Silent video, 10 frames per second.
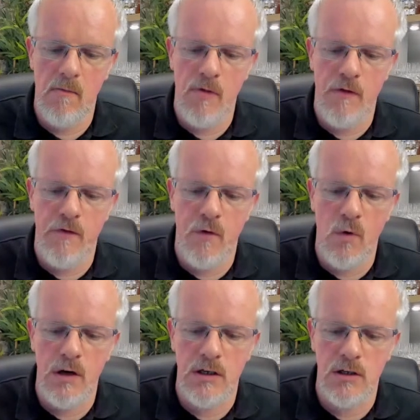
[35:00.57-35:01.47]

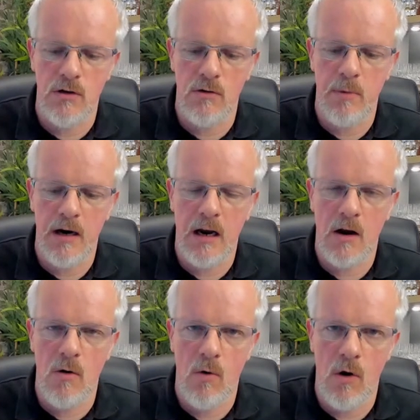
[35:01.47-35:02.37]
focus is on bringing
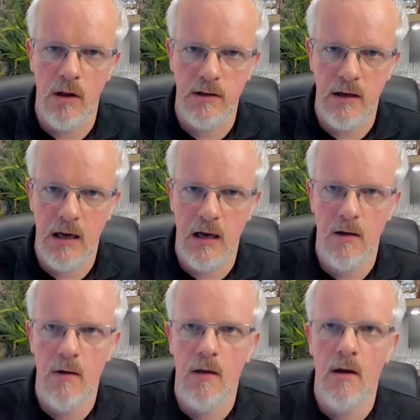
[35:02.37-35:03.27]
quality,
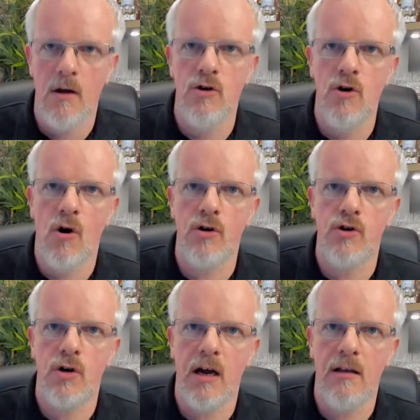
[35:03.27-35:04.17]
not
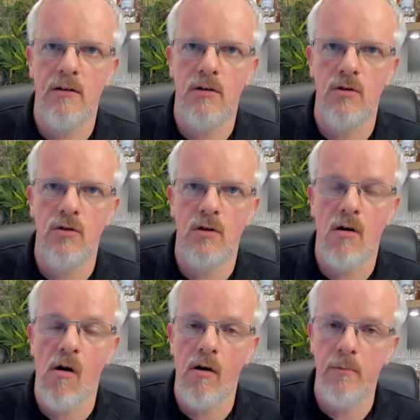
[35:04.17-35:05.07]
trying to
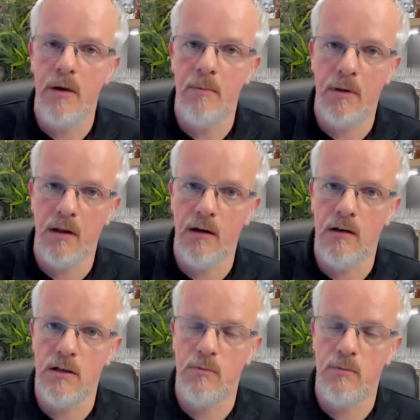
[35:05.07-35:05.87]
con people into